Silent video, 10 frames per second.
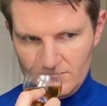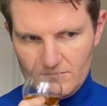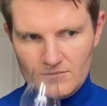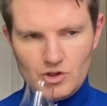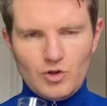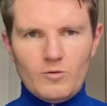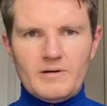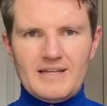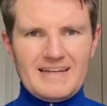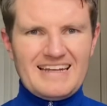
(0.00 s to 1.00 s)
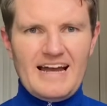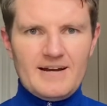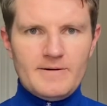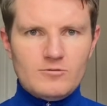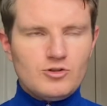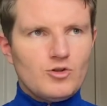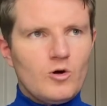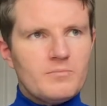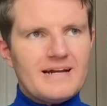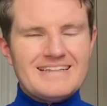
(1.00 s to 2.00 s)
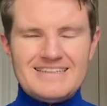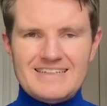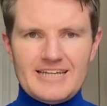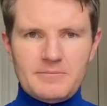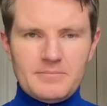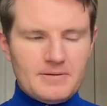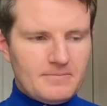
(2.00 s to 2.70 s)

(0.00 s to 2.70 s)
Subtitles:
shortbread, like a caramel shortbread type